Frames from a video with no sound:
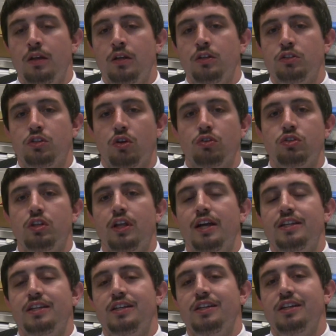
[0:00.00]
Social
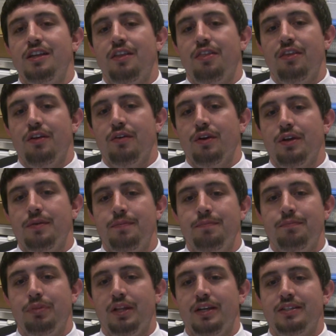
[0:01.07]
identity theory
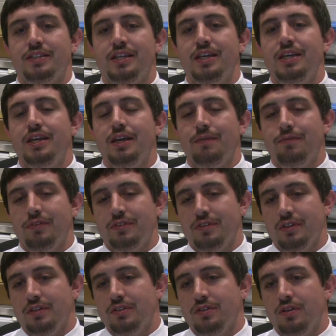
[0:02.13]
placed key
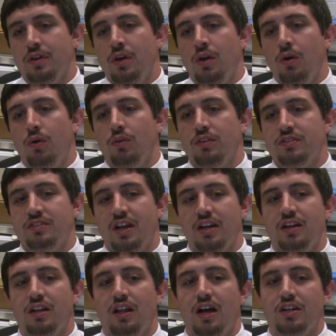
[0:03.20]
emphasis on the
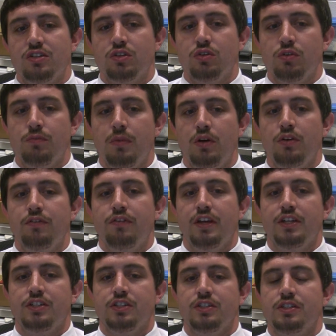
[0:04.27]
psychological
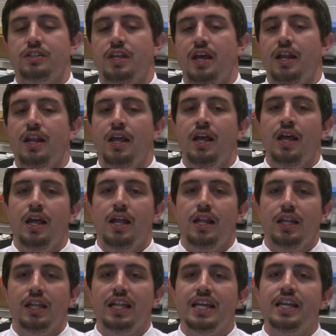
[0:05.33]
motivations that
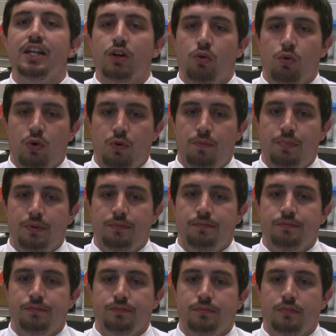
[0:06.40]
lead a group
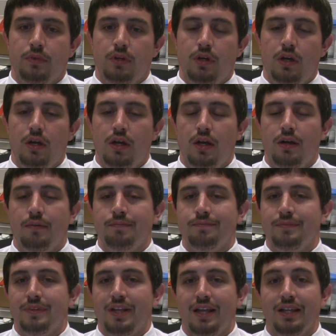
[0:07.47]

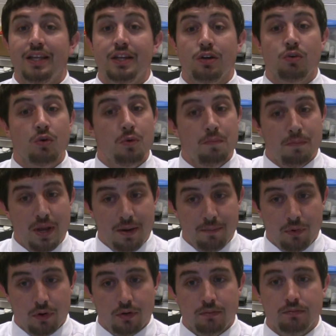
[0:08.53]

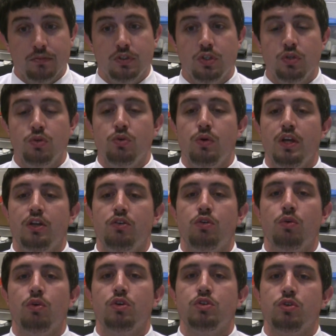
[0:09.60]
member to
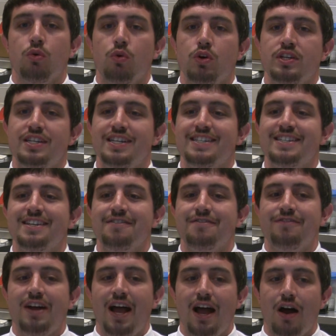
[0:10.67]
endorse or
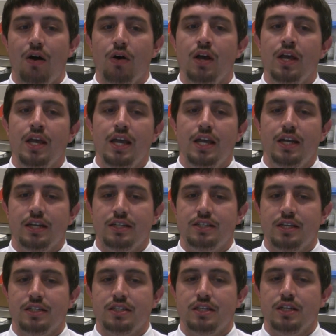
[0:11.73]
disavow an
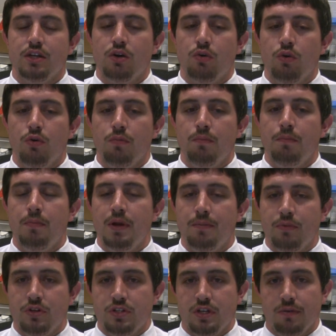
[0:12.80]
existing group
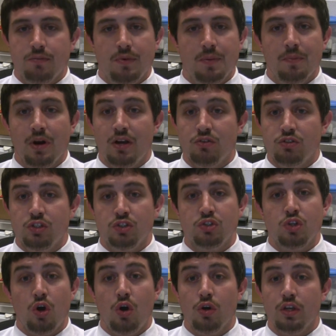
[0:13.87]
membership. Remember, I was just
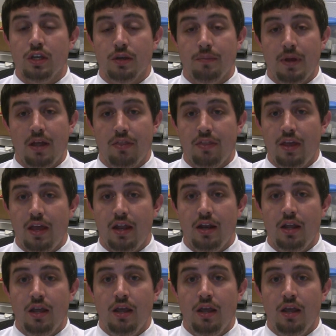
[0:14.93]
talking about that.